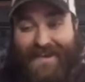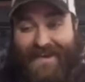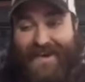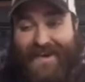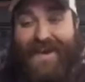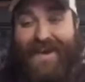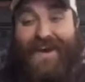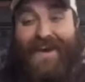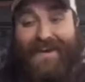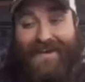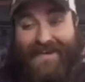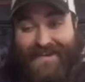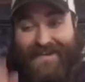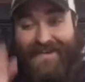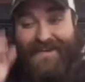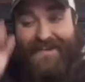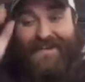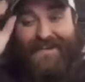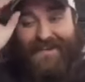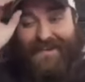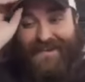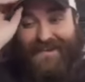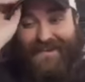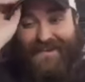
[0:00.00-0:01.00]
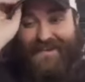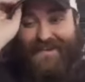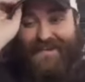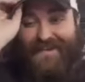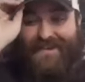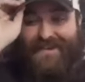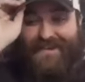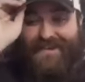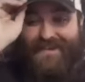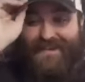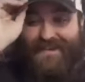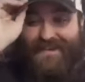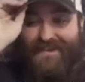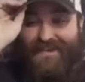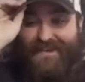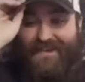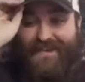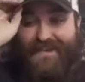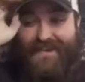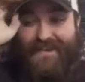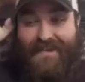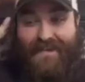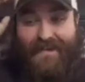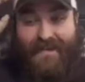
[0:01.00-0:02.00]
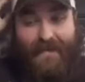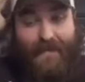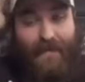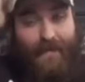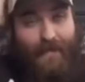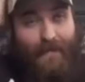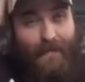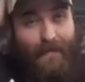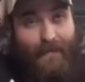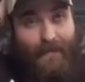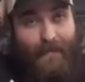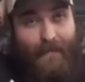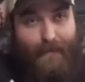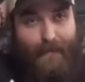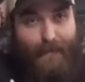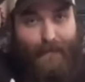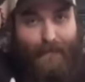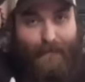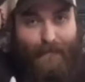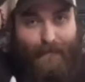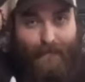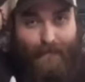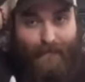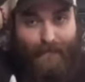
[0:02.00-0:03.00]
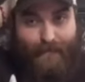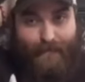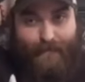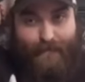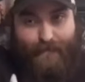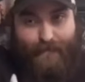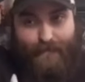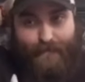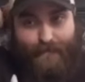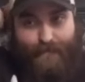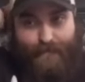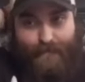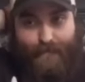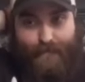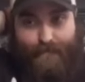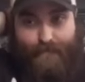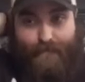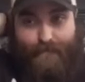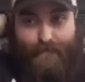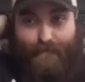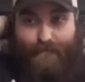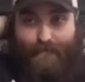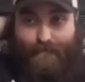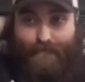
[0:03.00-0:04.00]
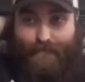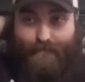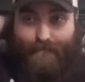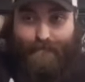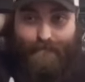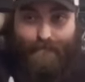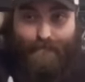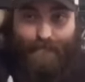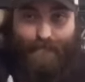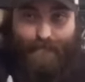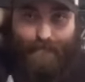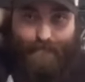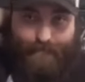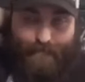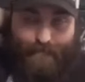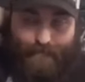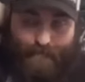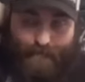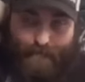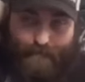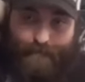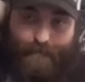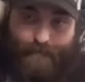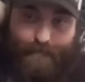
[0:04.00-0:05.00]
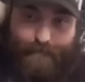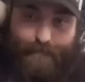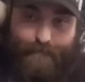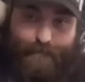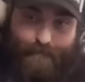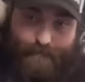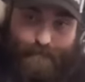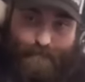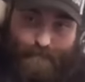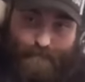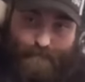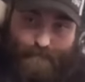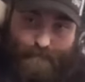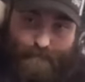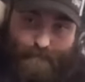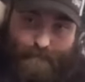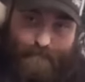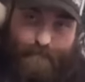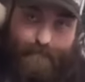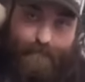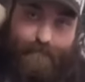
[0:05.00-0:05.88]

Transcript: (not speaking)